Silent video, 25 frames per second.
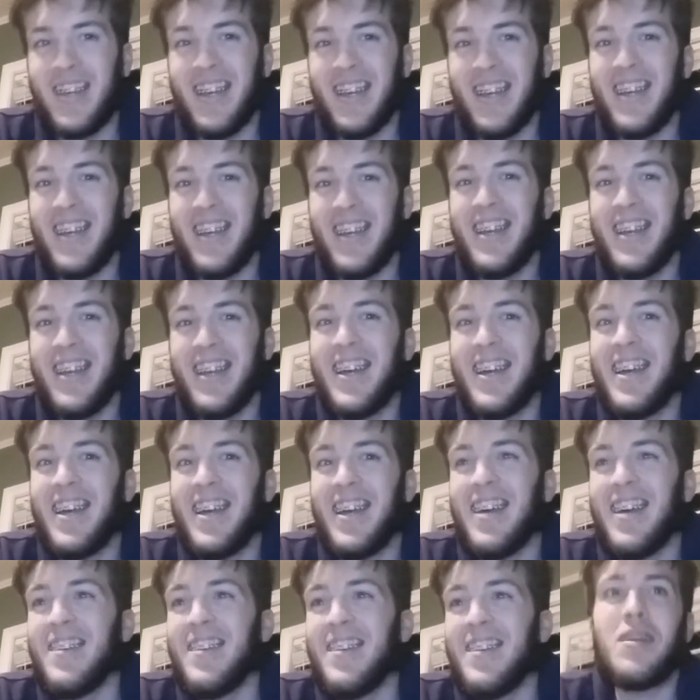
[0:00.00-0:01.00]
it.
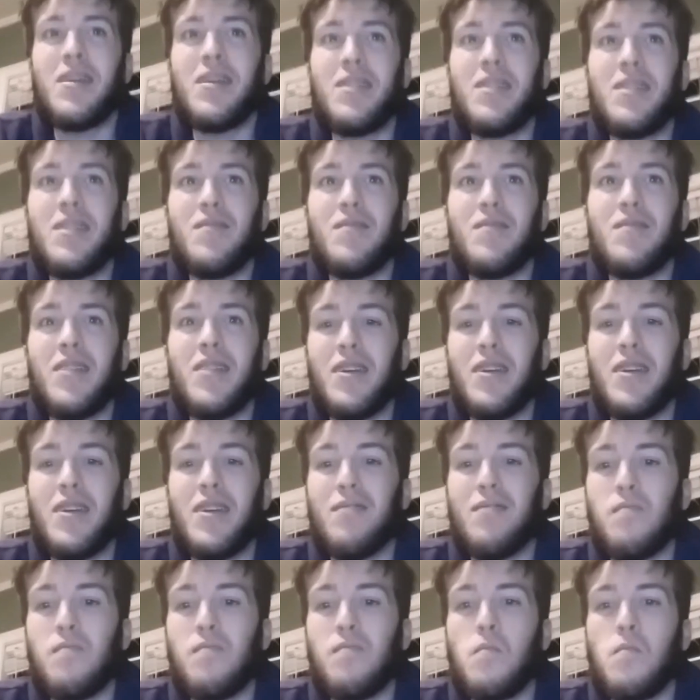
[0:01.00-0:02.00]
Put that in the
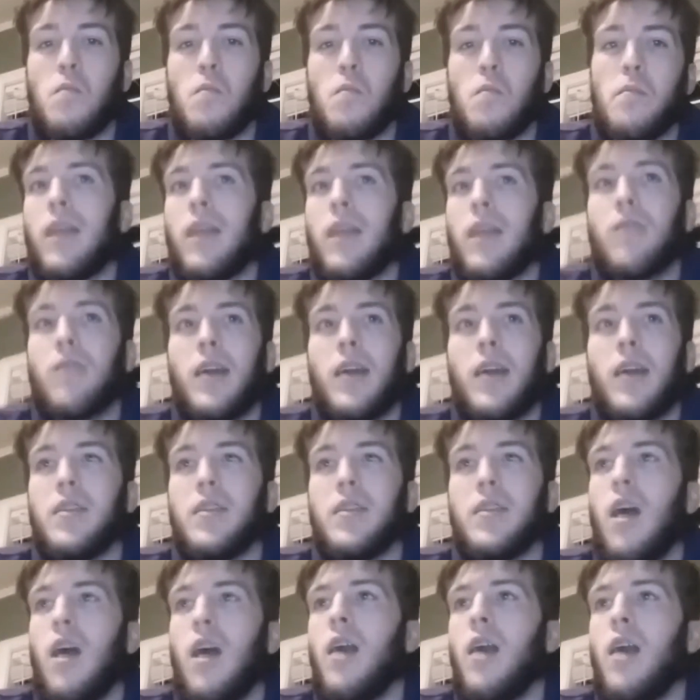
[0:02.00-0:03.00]
video. I gotta
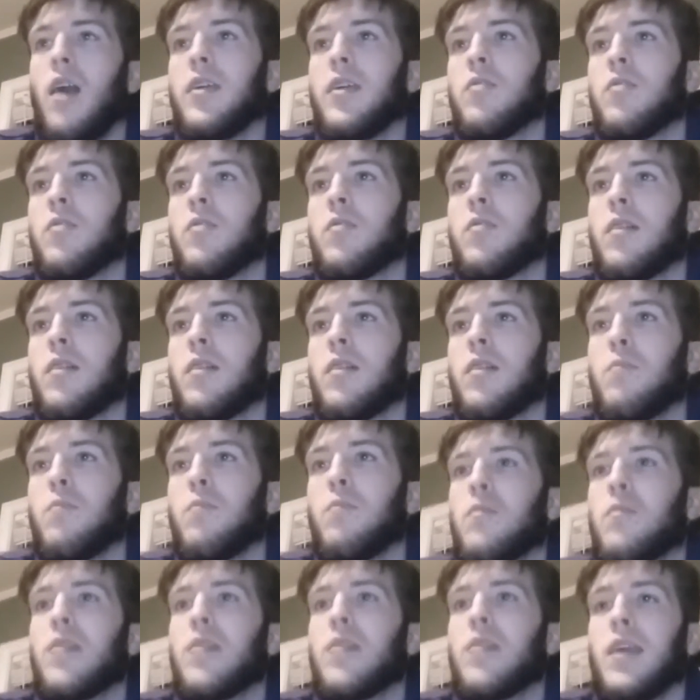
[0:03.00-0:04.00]
find the audio
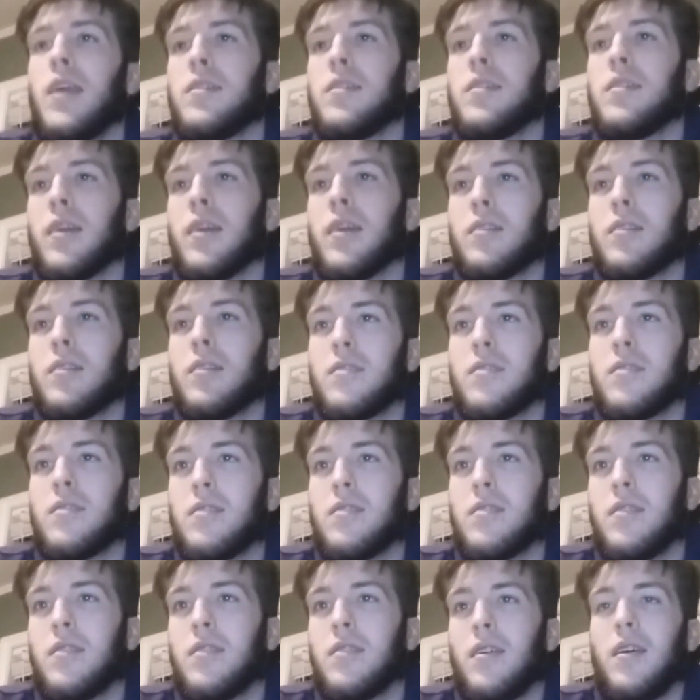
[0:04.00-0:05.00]
clip, the 8 seconds
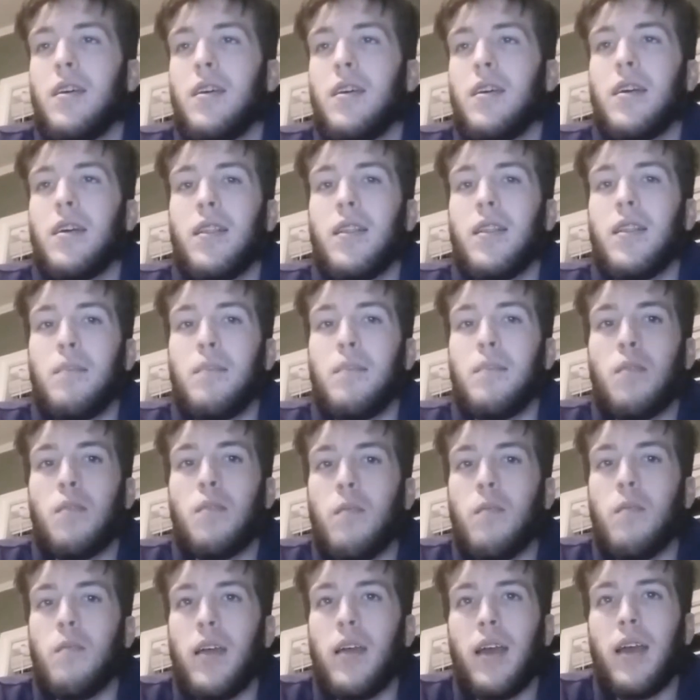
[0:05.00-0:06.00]

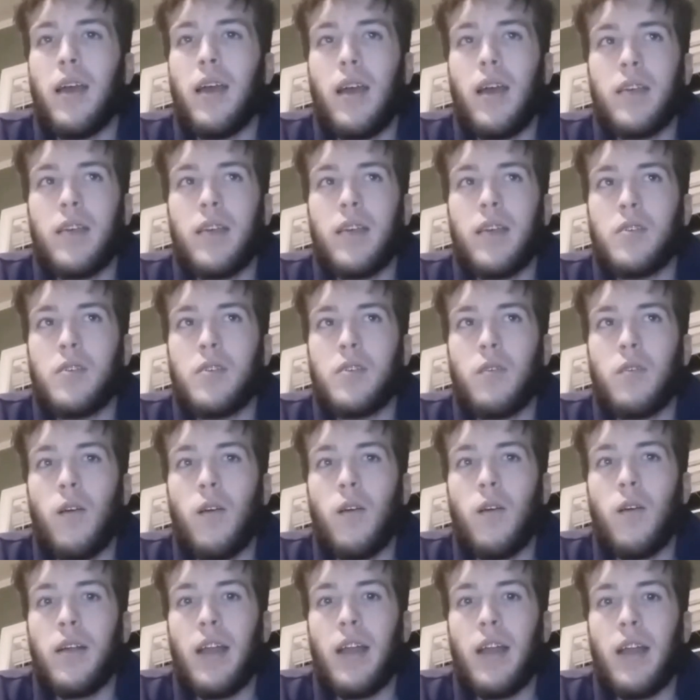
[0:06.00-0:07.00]
clip where I show
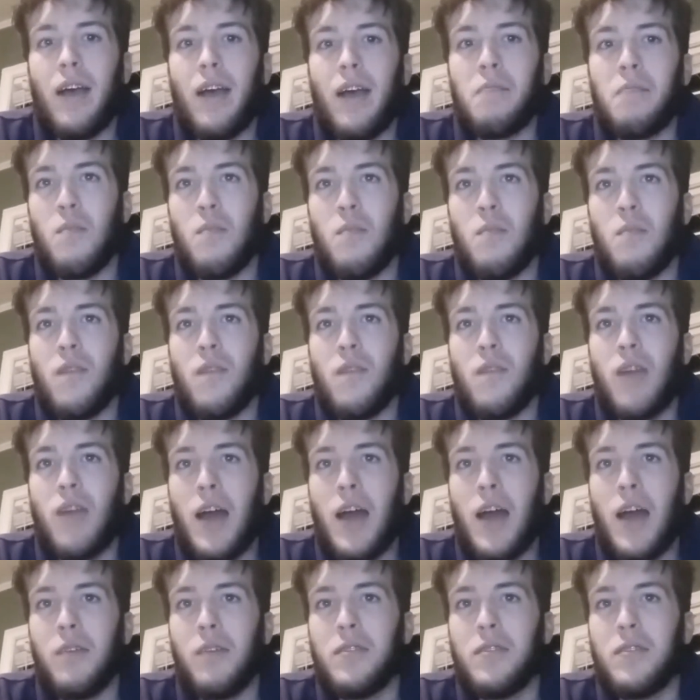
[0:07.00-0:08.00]
the art now. I go in my
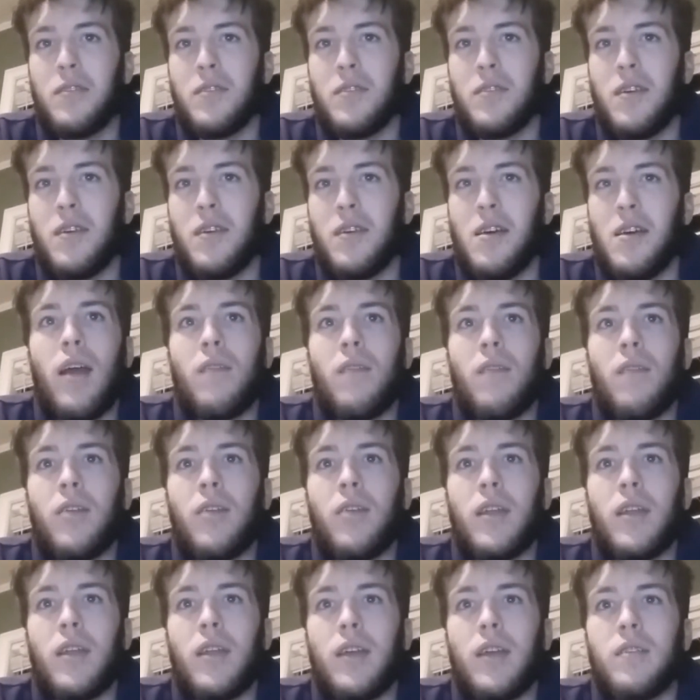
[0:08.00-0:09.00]
files,
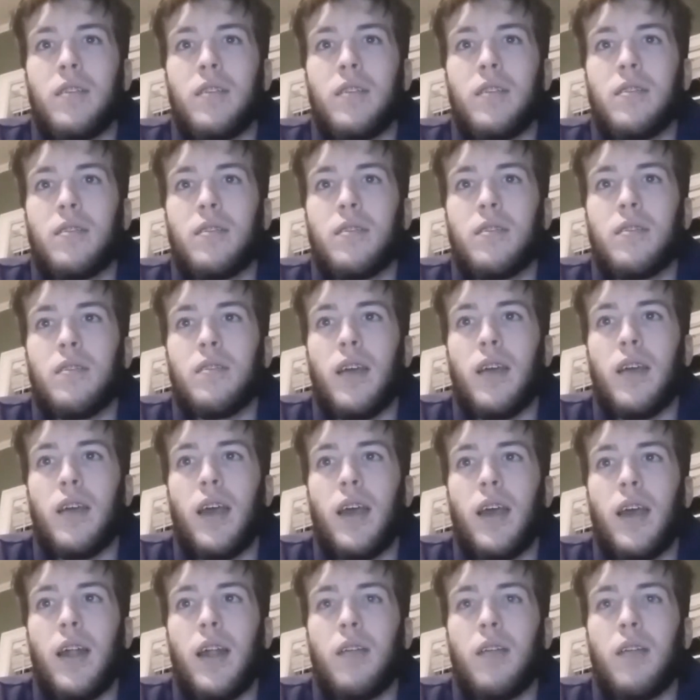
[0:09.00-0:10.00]
wherever it is,
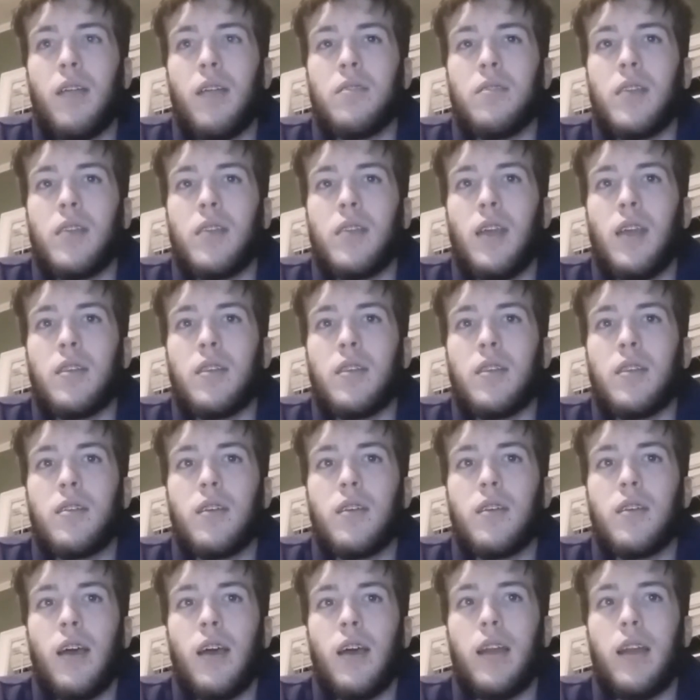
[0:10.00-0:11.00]
and I don't see
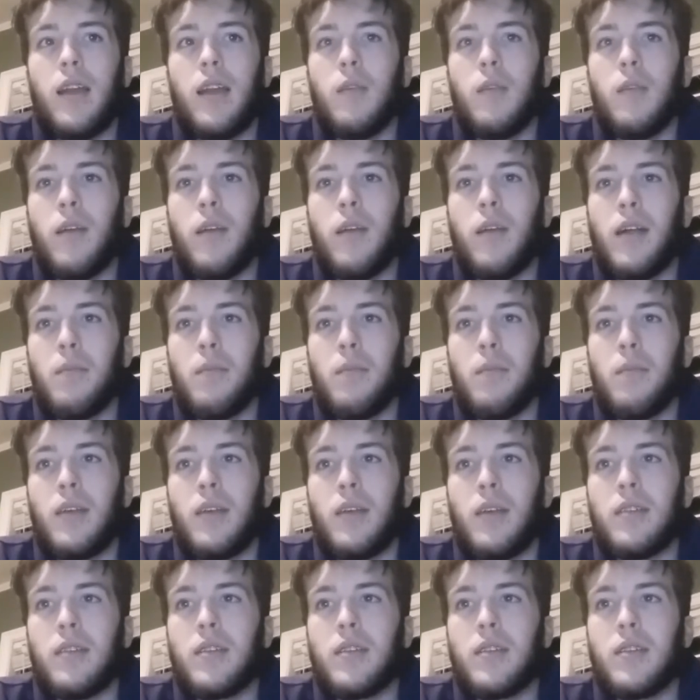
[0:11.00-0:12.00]
it anywhere
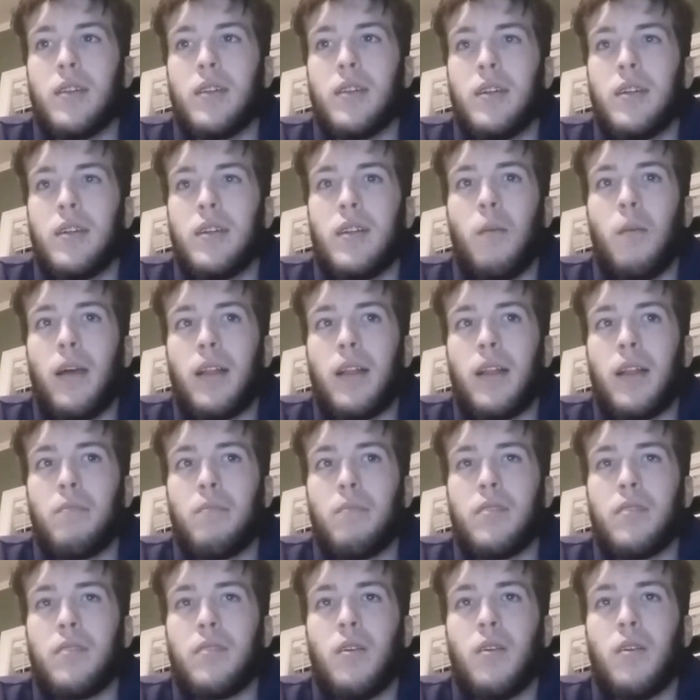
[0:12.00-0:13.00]
because all my
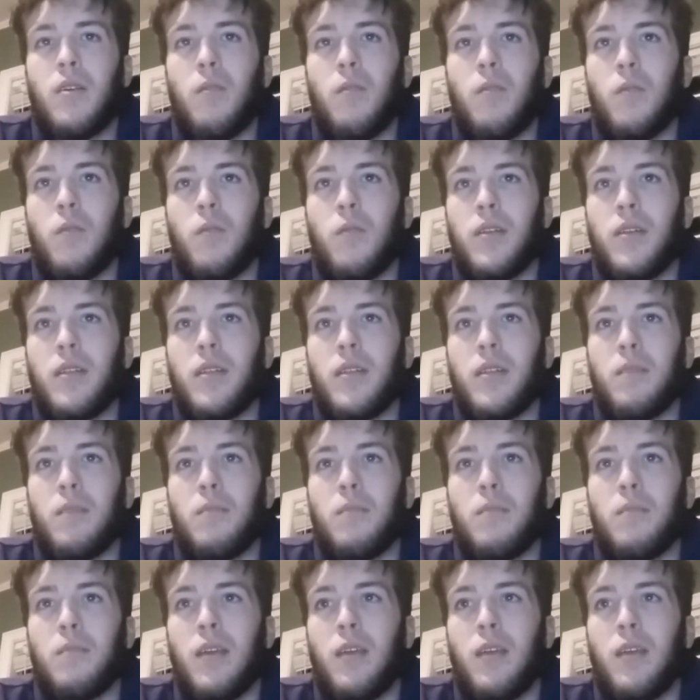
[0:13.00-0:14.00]
clips don't want
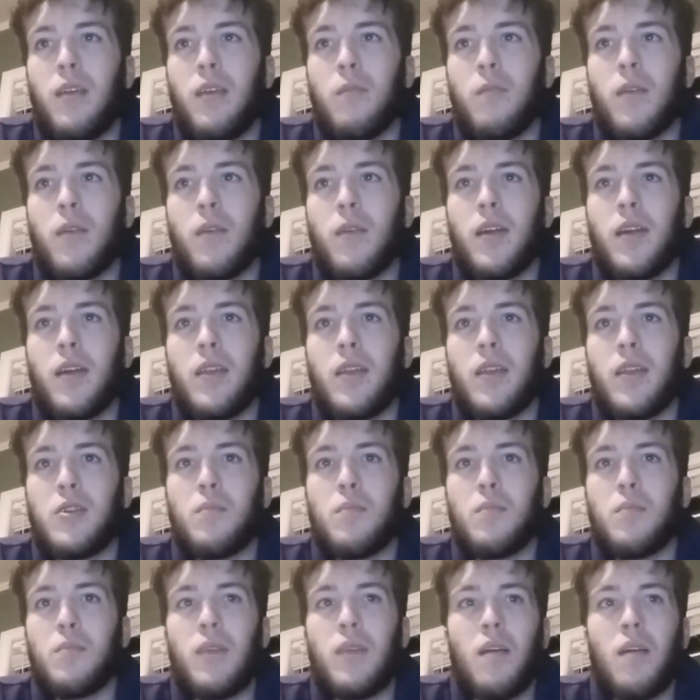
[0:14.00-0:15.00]
to be where
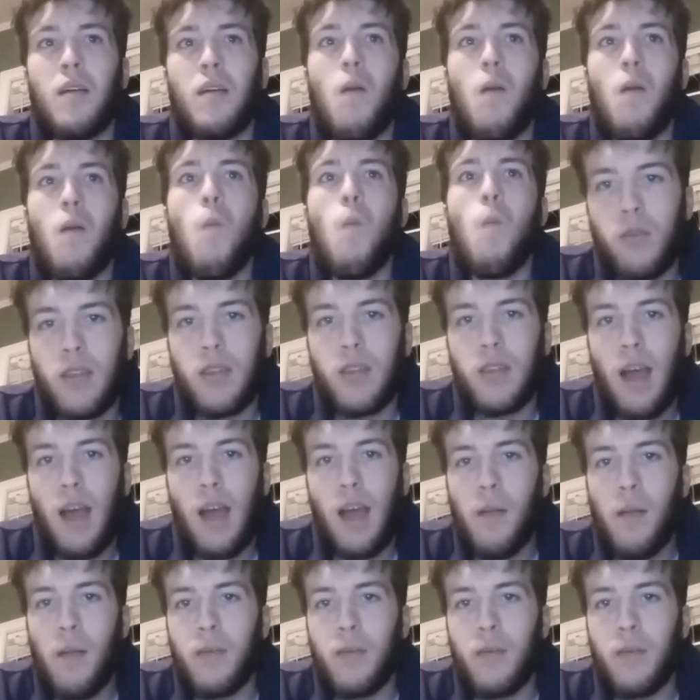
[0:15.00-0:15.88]
they should be. I would